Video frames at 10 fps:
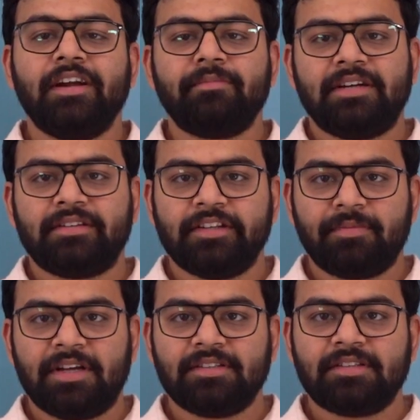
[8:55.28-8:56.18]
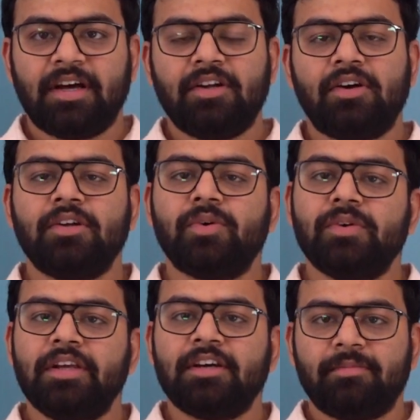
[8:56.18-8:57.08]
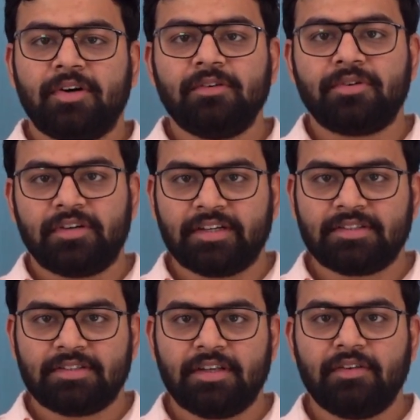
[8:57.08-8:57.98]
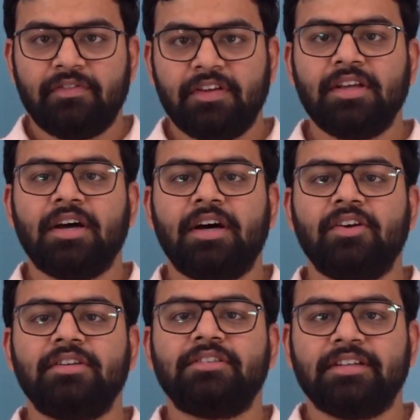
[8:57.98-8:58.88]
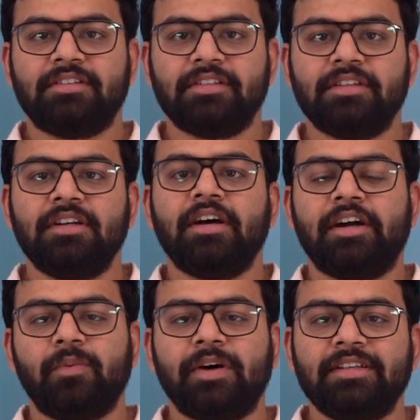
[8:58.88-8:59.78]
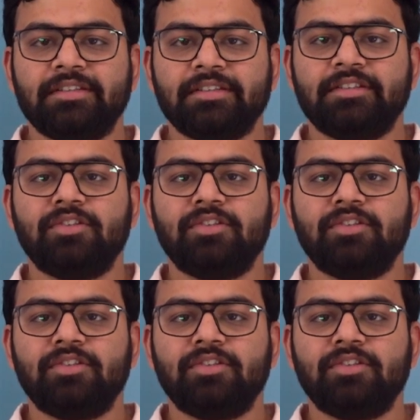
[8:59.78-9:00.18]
at Metrix Plus are not only about products. We are your trusted advisors